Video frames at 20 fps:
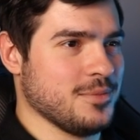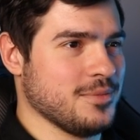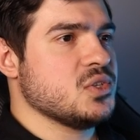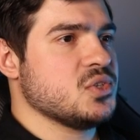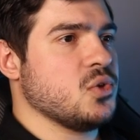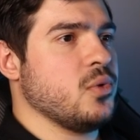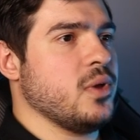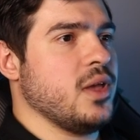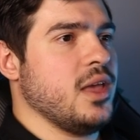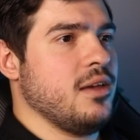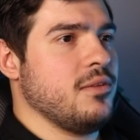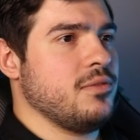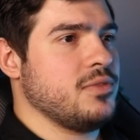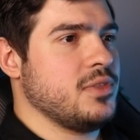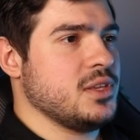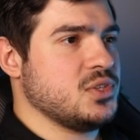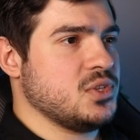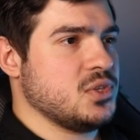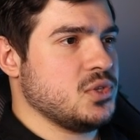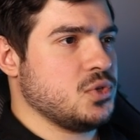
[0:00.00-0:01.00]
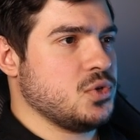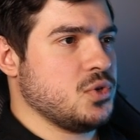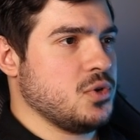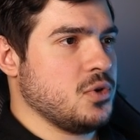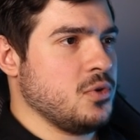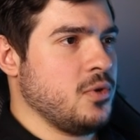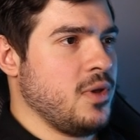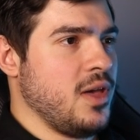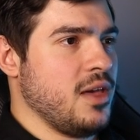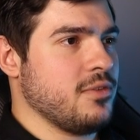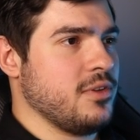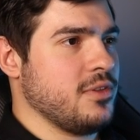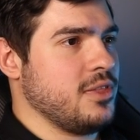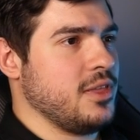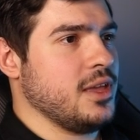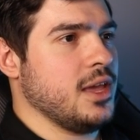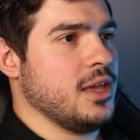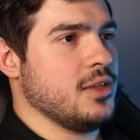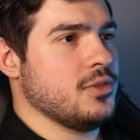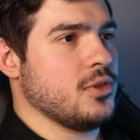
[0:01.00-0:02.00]
So if this is true,
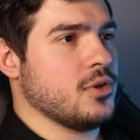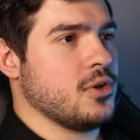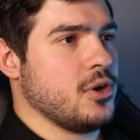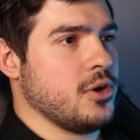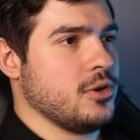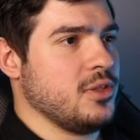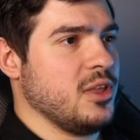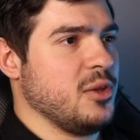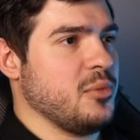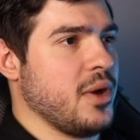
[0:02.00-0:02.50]
everything in the curly